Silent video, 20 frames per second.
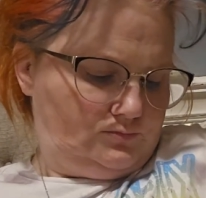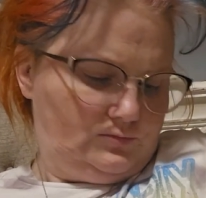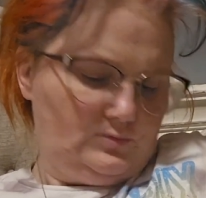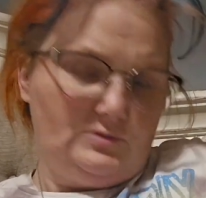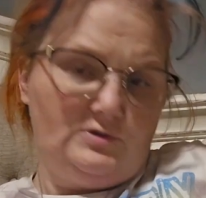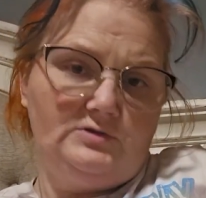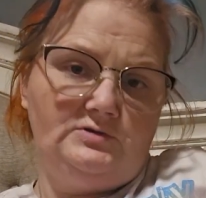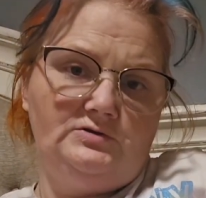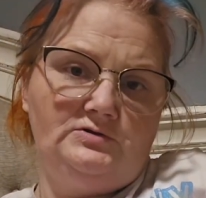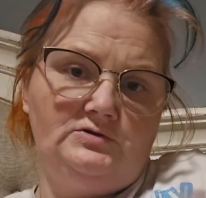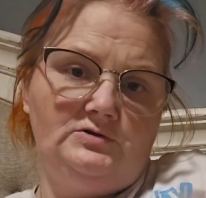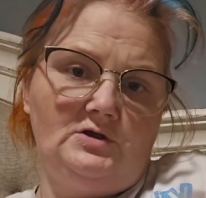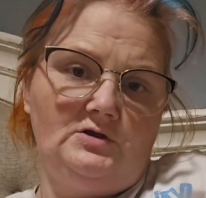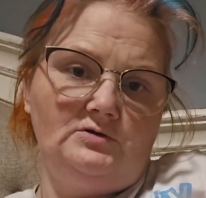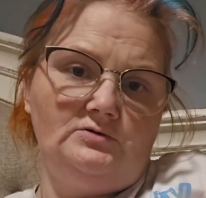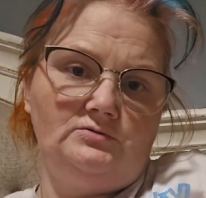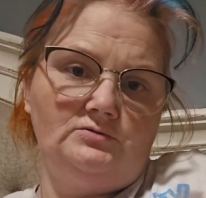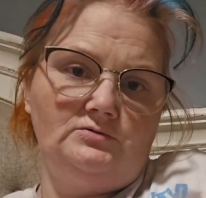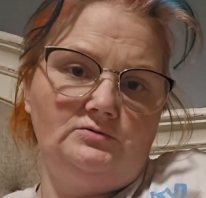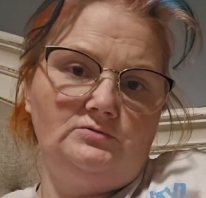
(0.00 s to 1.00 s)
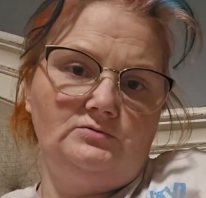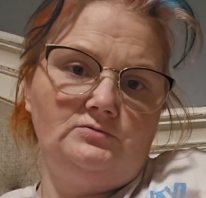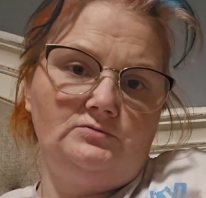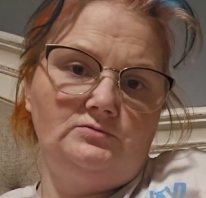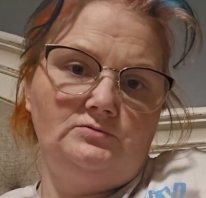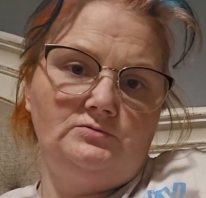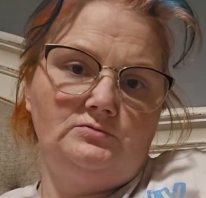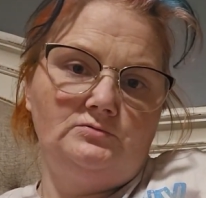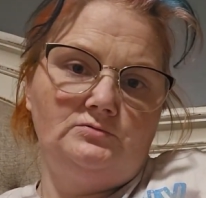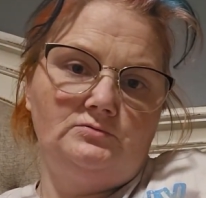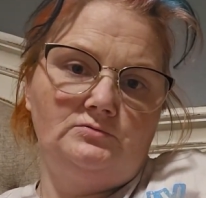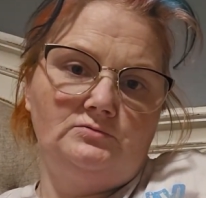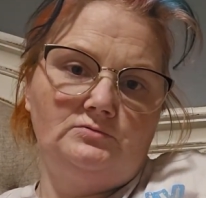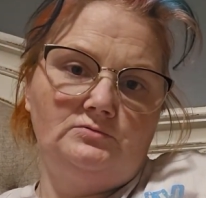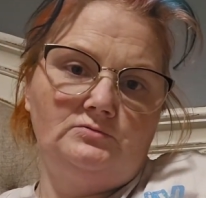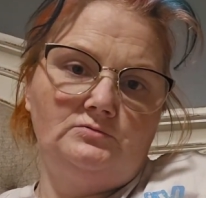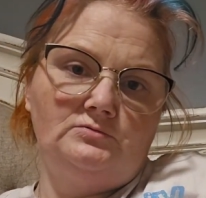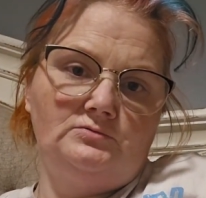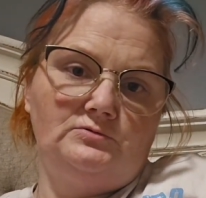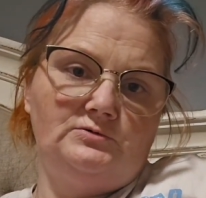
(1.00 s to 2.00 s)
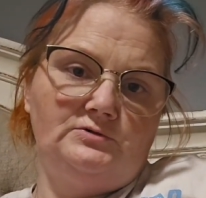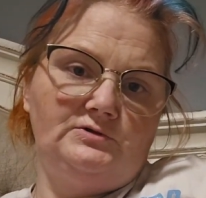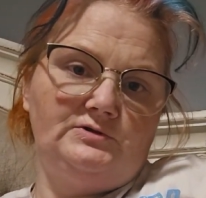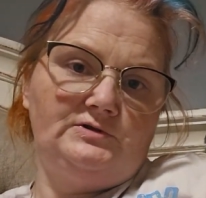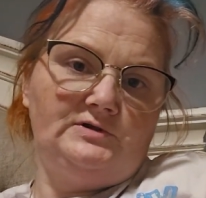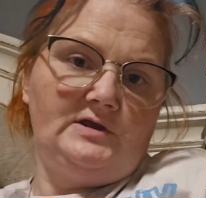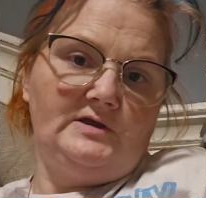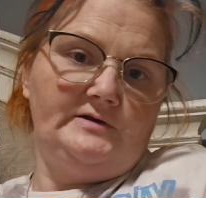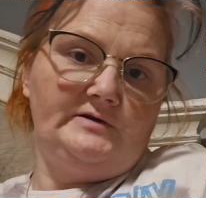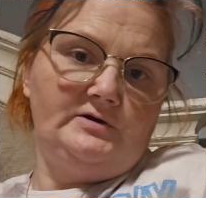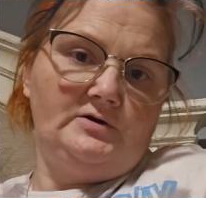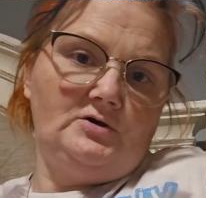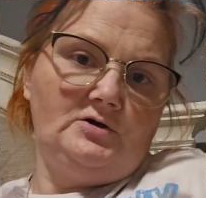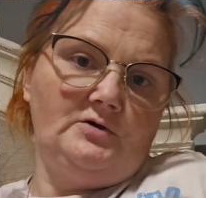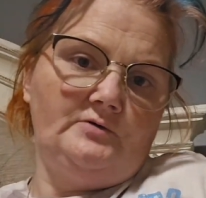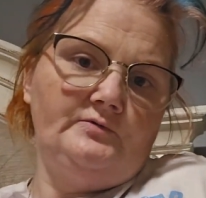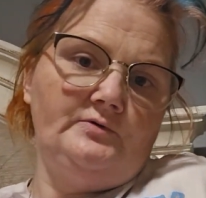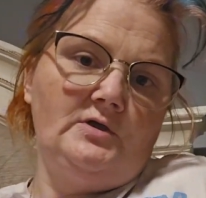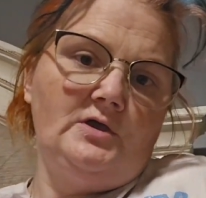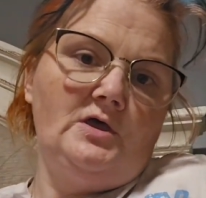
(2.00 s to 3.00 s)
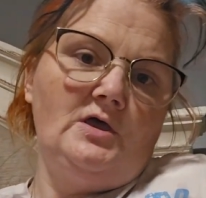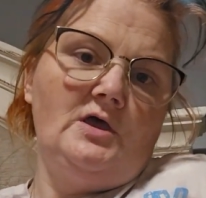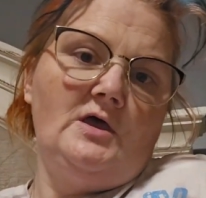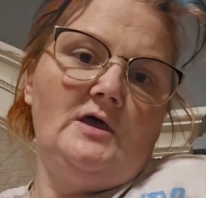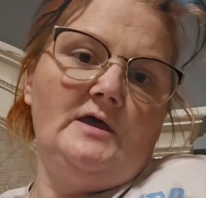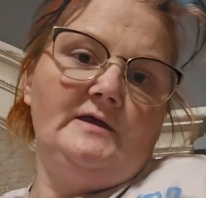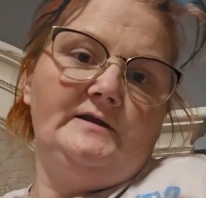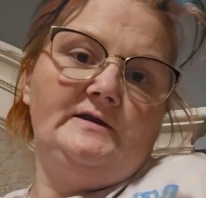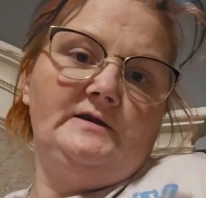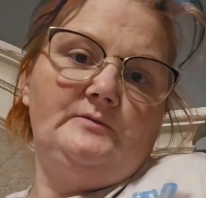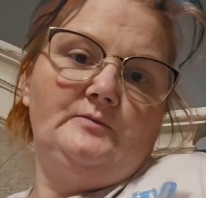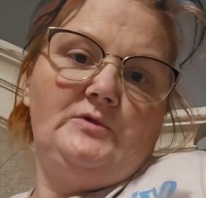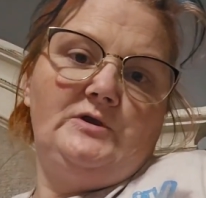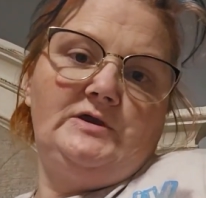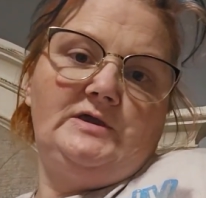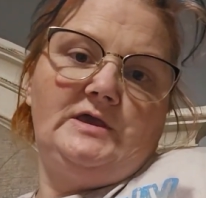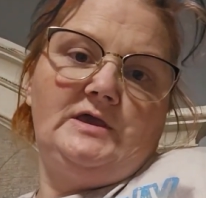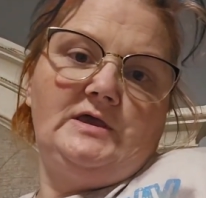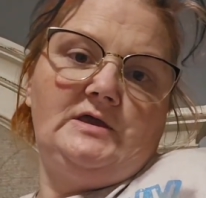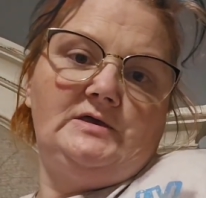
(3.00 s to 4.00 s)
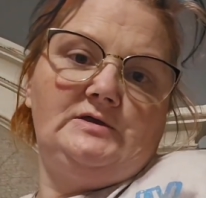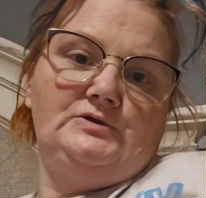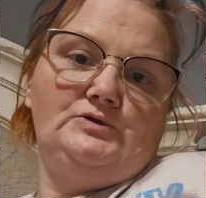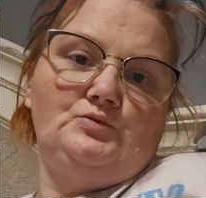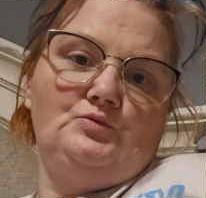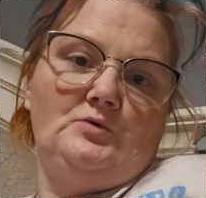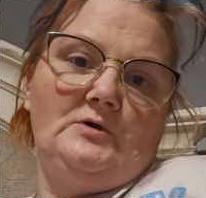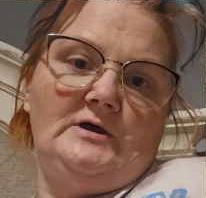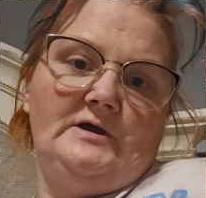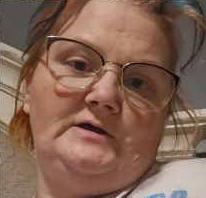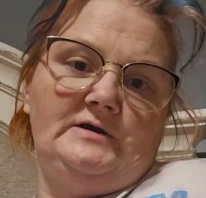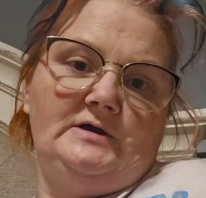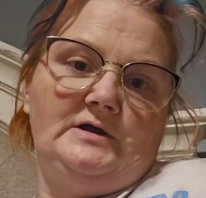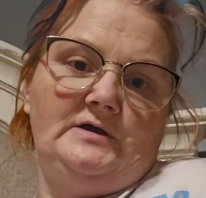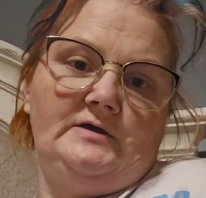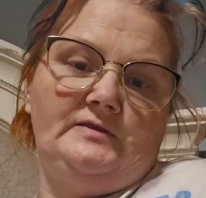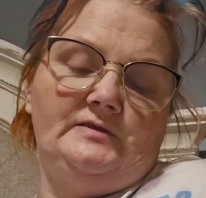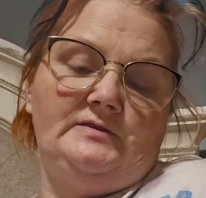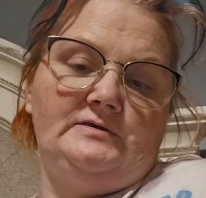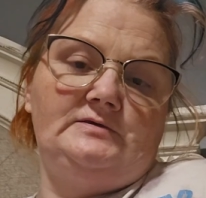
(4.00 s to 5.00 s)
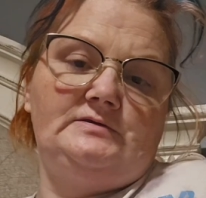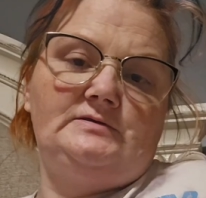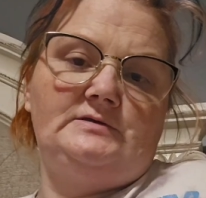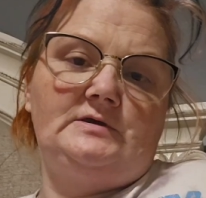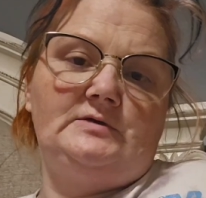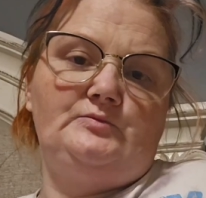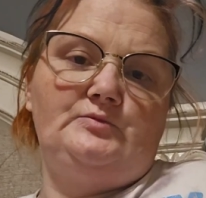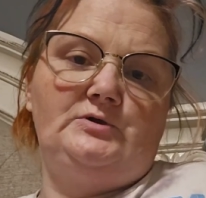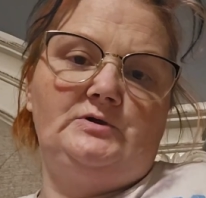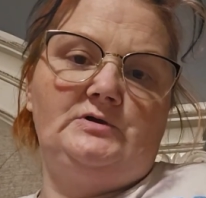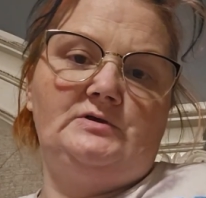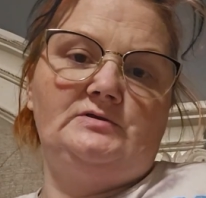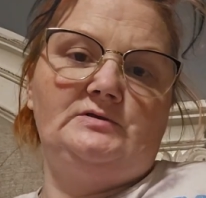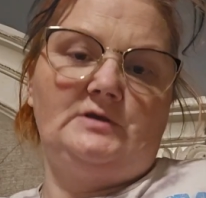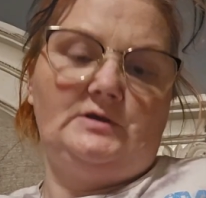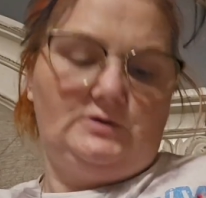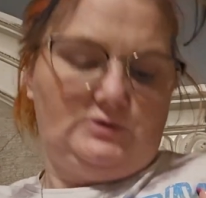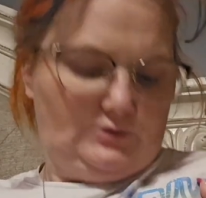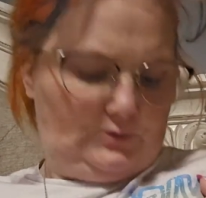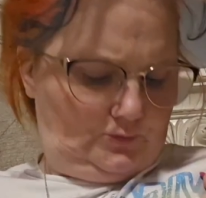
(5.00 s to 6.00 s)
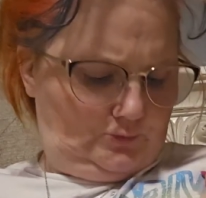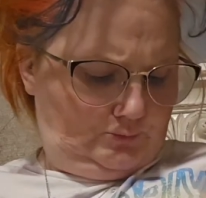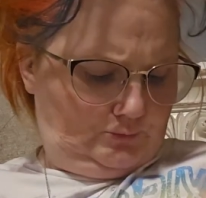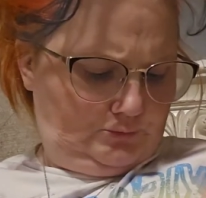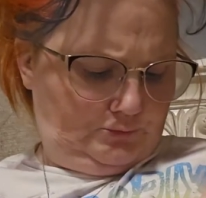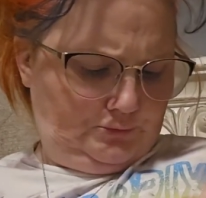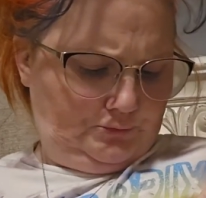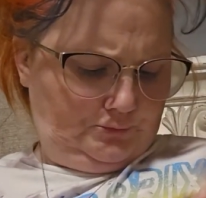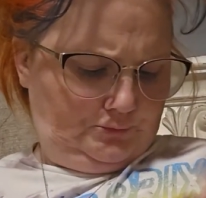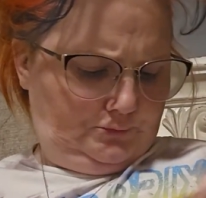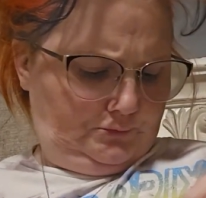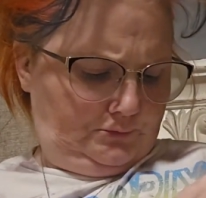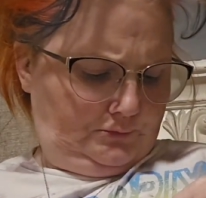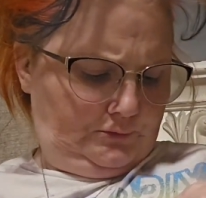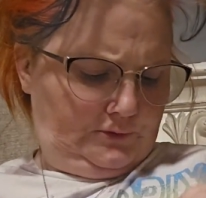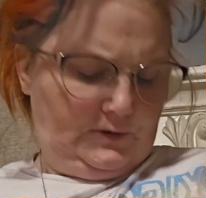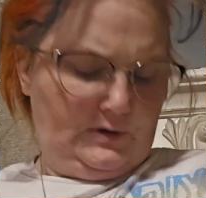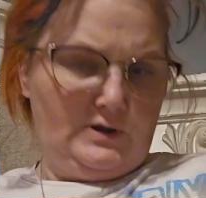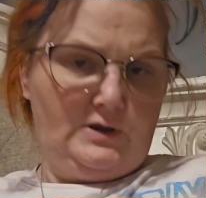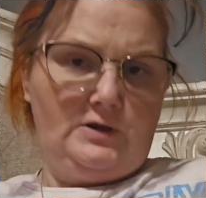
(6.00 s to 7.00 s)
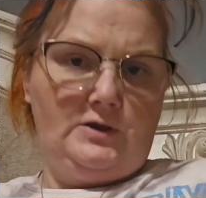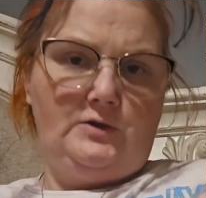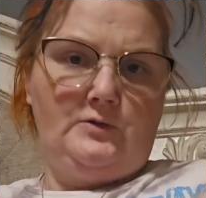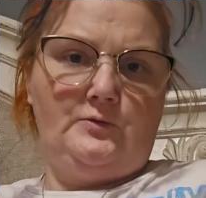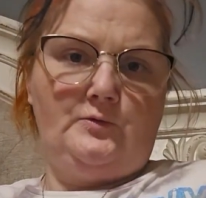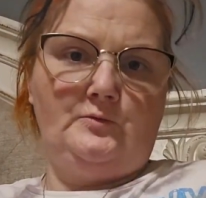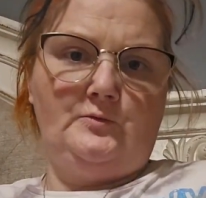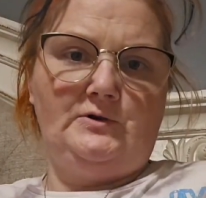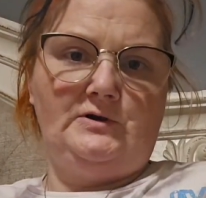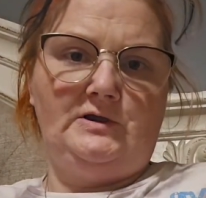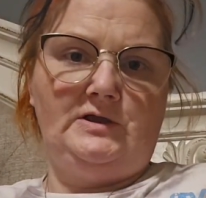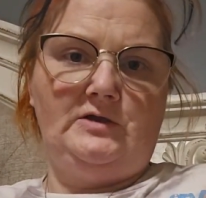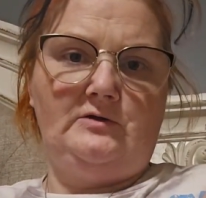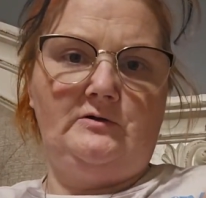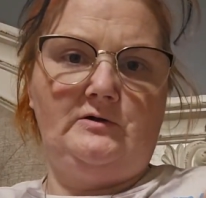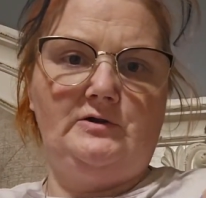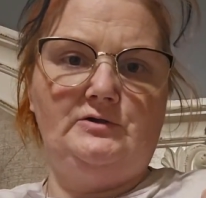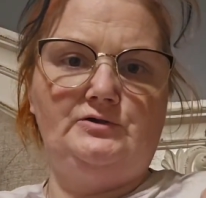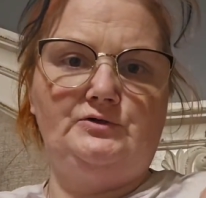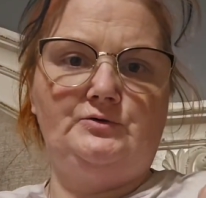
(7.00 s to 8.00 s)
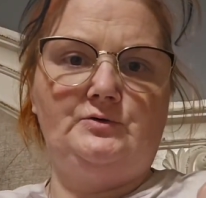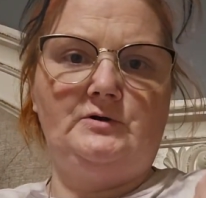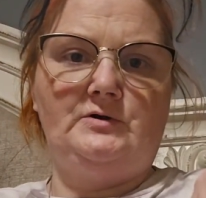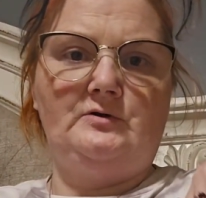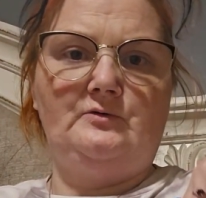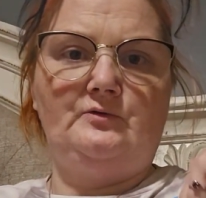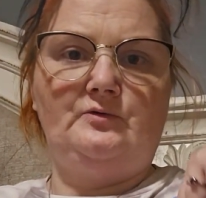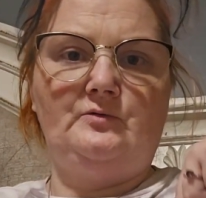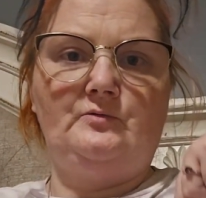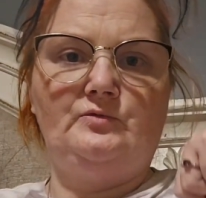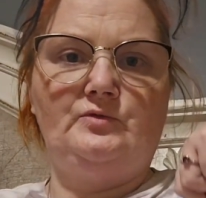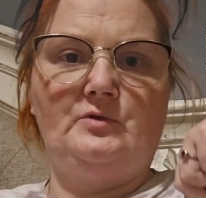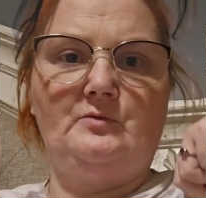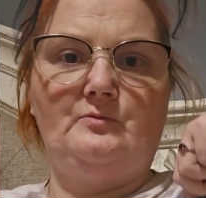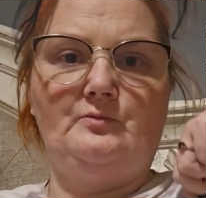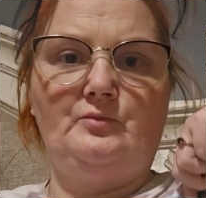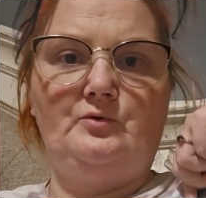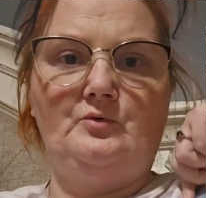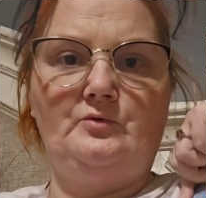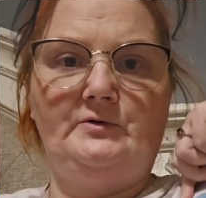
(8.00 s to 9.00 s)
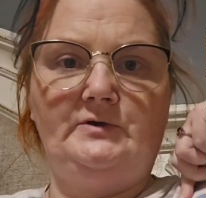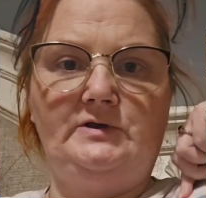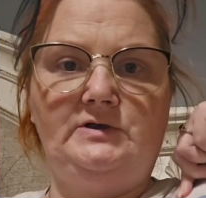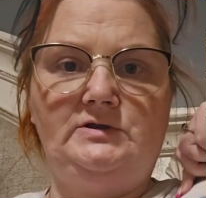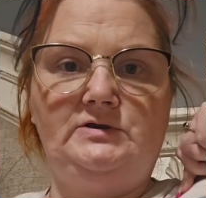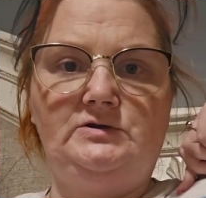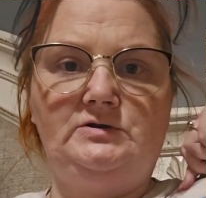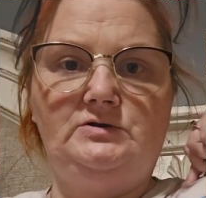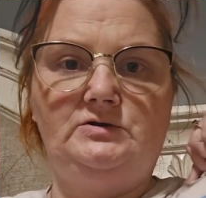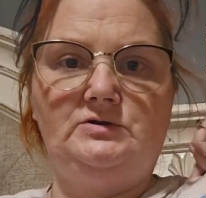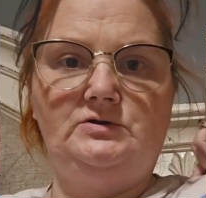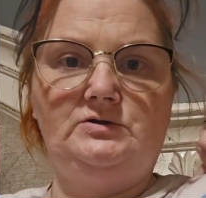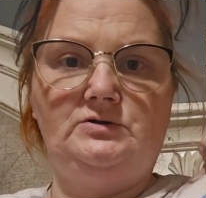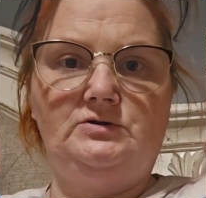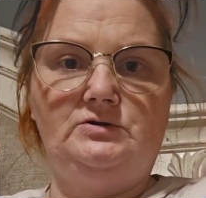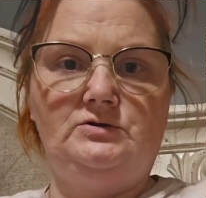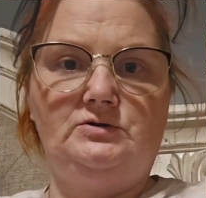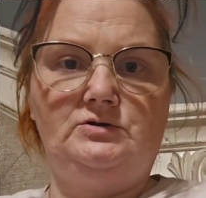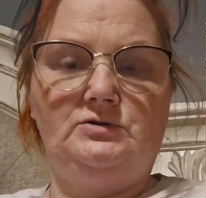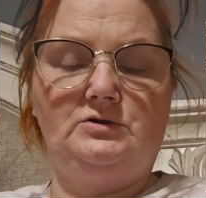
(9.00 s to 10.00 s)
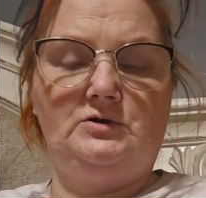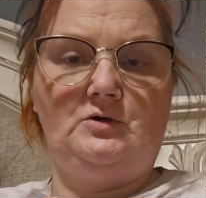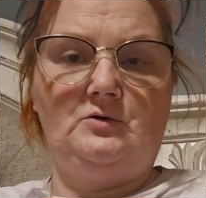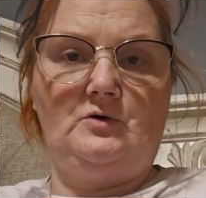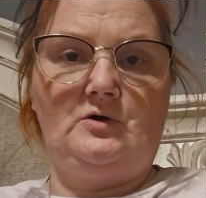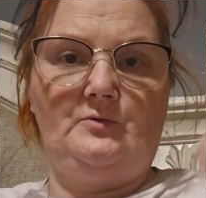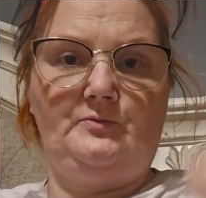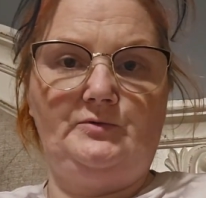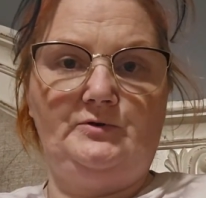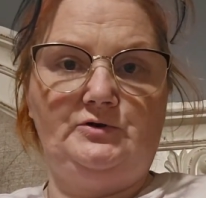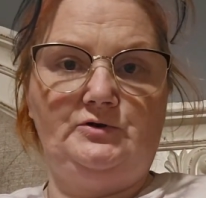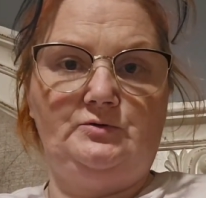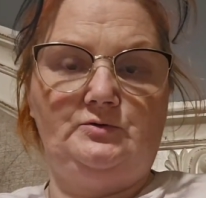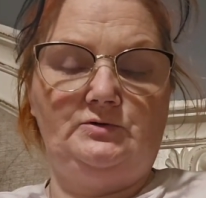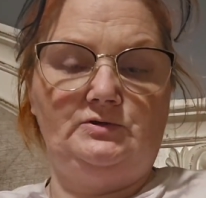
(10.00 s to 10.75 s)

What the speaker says: is done. Just tied it off. I didn't make it as wide on this side because I don't know if I'm going to carry it straight up from the point to go up into a